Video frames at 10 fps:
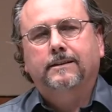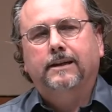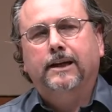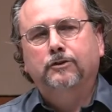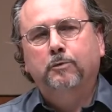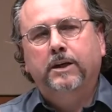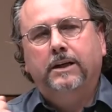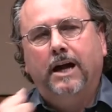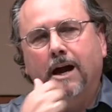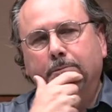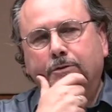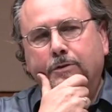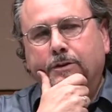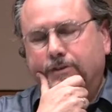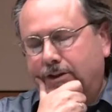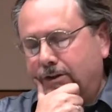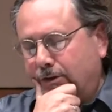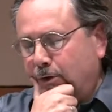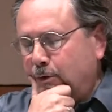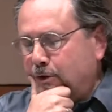as we come to its
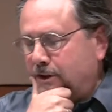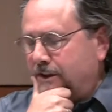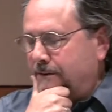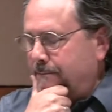conclusion